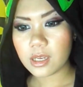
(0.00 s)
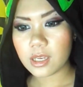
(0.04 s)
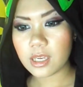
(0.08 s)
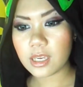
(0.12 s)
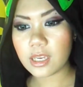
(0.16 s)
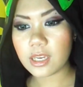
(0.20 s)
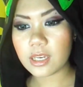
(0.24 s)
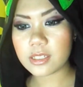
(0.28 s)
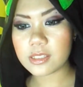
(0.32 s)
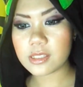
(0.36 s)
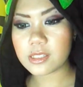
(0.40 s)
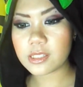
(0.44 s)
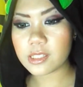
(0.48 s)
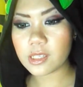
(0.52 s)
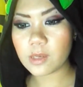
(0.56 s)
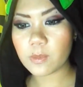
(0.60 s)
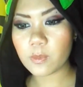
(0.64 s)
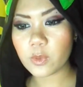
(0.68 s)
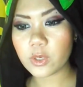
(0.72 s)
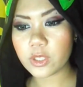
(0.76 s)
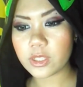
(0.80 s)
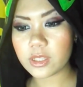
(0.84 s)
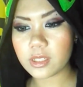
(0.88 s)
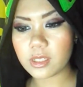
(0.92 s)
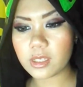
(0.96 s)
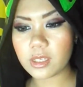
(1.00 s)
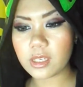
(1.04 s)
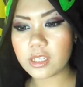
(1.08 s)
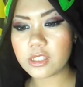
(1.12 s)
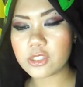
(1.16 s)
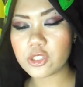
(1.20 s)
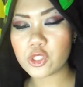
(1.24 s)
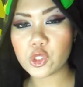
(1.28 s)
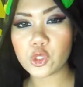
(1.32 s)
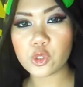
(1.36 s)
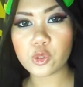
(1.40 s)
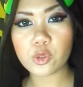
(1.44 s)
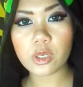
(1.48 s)
he has somewhat
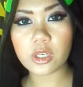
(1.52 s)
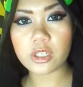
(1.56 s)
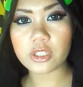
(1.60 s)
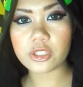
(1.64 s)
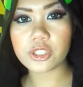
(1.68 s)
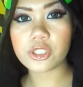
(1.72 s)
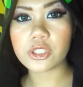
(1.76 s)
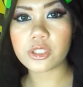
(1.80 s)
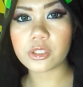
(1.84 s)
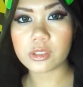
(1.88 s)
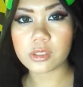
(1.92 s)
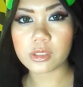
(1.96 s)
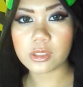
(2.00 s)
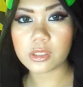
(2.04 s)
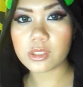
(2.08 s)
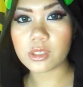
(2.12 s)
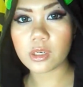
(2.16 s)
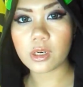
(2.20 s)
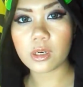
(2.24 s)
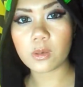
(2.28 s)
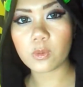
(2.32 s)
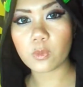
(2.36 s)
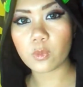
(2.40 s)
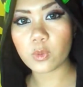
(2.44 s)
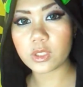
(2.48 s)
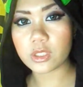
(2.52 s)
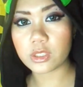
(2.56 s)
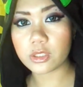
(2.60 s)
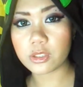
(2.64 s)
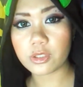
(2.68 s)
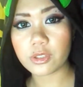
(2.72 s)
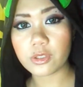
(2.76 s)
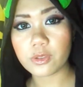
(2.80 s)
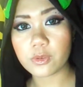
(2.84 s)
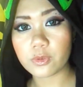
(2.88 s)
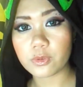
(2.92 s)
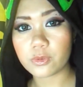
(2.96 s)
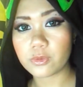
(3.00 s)
instructions on what
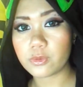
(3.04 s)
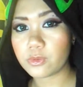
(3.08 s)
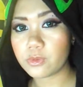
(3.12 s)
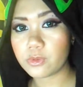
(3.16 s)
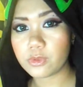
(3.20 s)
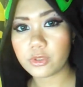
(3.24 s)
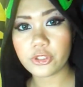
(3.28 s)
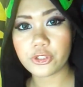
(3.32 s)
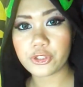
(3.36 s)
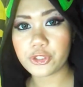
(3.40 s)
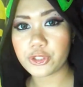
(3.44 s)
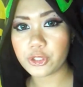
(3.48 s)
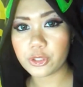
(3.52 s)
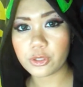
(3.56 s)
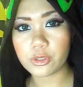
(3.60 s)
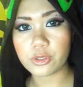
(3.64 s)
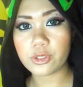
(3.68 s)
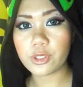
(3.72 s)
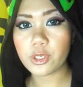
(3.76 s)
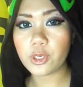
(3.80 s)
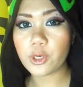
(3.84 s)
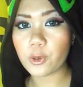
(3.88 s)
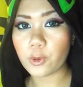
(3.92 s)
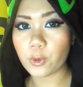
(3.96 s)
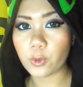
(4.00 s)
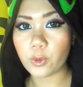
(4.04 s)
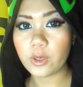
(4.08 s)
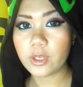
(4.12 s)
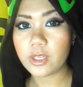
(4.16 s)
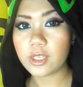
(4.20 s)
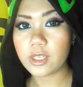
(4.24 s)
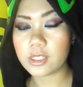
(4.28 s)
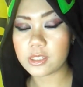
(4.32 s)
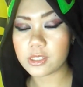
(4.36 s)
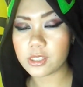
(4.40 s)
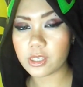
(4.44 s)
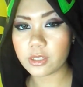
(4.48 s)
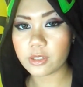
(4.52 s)
you you should do
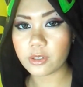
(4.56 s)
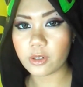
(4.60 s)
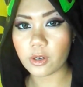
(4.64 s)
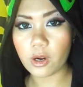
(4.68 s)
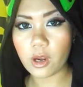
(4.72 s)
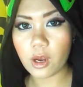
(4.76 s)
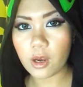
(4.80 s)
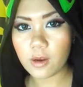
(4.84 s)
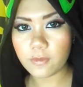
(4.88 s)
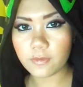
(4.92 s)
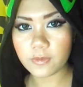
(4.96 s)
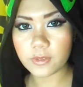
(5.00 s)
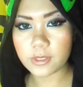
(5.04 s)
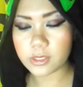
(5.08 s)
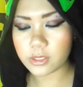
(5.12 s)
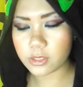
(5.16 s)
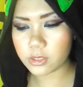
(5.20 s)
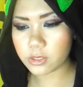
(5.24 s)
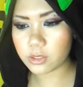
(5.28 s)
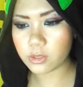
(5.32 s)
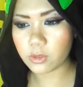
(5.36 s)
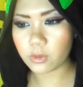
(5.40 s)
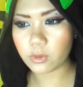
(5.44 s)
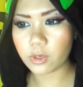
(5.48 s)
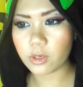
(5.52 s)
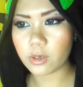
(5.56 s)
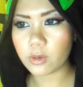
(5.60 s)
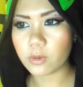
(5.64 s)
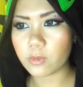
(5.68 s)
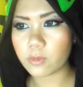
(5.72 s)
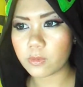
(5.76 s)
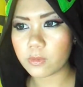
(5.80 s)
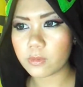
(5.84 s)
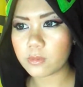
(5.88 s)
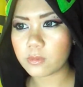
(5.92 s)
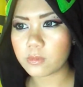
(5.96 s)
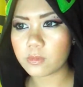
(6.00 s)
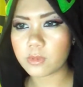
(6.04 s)
inside your office, or
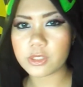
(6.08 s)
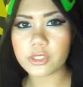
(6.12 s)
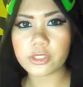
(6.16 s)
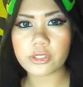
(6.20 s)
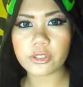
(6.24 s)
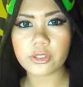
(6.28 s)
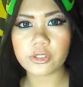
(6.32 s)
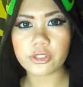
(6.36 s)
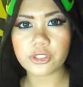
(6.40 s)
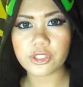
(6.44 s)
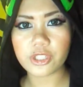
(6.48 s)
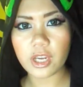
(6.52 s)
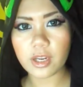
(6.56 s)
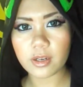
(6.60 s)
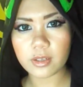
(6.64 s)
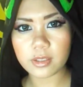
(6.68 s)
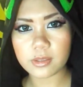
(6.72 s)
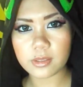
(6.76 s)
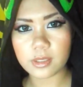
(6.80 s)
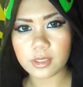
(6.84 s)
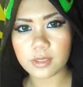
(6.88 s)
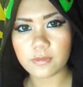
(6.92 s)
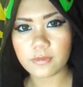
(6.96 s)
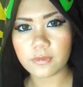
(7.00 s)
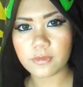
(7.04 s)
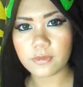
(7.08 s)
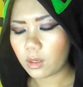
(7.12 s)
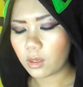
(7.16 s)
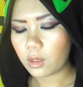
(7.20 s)
what's your objective.